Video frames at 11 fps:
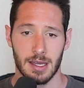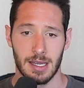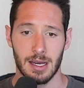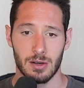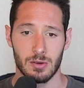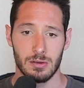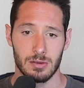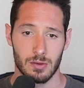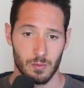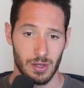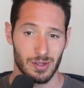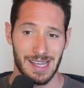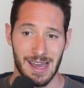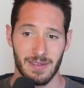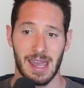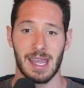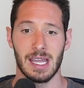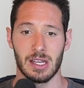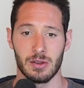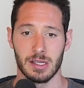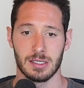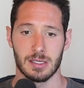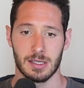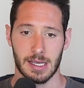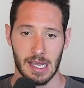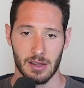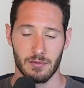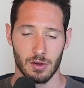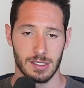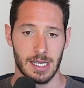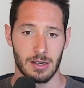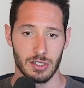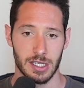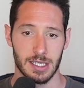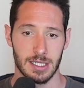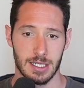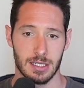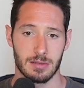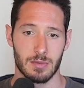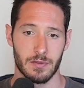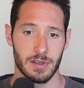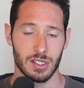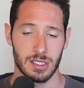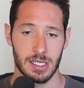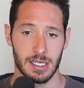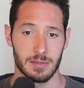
now we only have 8 units that get converted to energy because this efficiency